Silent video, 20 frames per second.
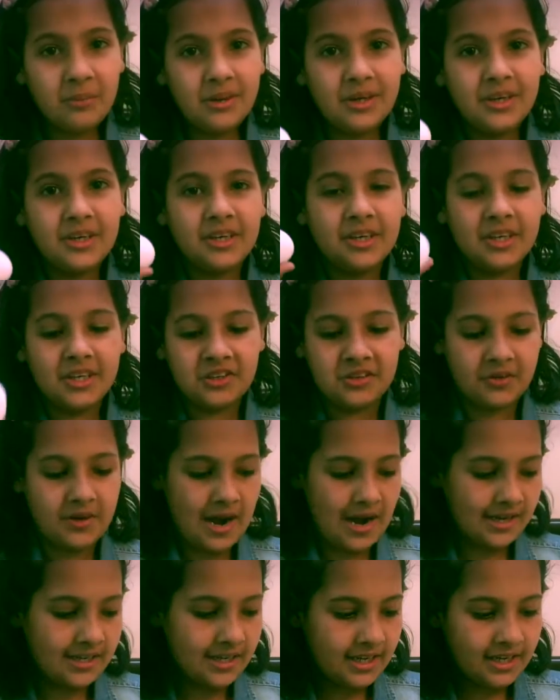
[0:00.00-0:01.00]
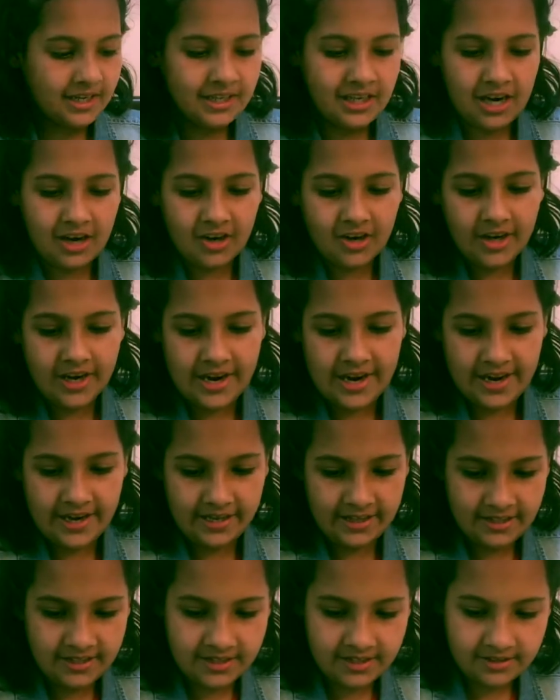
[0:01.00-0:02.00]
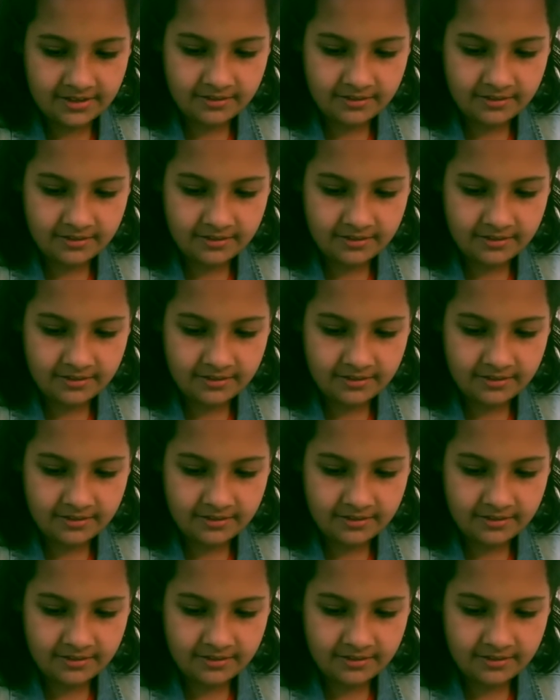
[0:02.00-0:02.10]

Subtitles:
we're going to crack in our eggs.